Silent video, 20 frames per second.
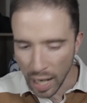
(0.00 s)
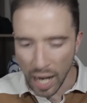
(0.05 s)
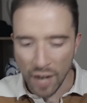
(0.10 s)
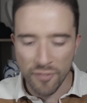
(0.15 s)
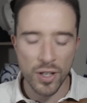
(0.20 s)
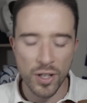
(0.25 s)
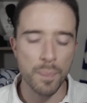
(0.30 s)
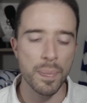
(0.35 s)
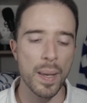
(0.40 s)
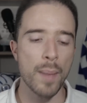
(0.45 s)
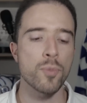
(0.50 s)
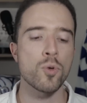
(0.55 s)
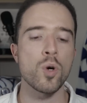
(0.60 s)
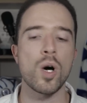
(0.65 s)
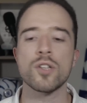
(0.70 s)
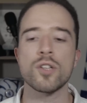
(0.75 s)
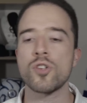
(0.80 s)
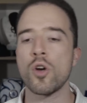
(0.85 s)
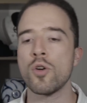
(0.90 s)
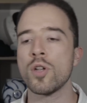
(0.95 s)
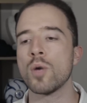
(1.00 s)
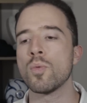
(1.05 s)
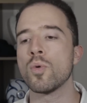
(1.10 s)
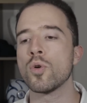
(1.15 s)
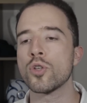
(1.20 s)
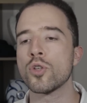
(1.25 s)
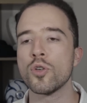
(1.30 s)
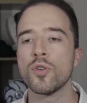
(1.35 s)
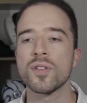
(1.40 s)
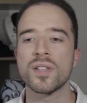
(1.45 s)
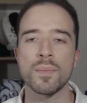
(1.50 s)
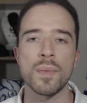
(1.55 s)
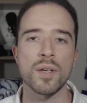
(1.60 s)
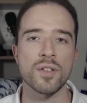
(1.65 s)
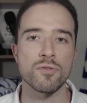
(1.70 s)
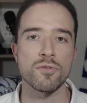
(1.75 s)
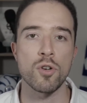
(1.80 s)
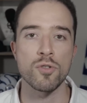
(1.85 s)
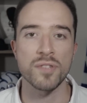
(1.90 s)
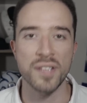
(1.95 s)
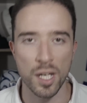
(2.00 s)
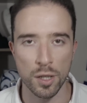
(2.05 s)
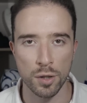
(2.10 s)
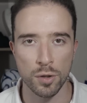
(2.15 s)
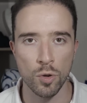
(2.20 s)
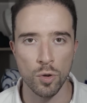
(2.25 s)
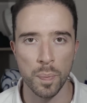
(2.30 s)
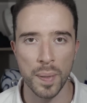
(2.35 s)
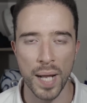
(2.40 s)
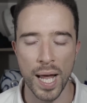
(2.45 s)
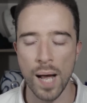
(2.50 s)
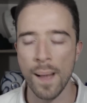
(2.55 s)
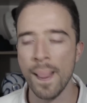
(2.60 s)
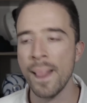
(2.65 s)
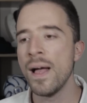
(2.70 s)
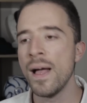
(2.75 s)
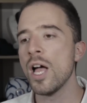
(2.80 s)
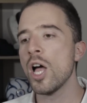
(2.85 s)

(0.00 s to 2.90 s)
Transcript: I think Pep Guardiola will use him as a rotational player.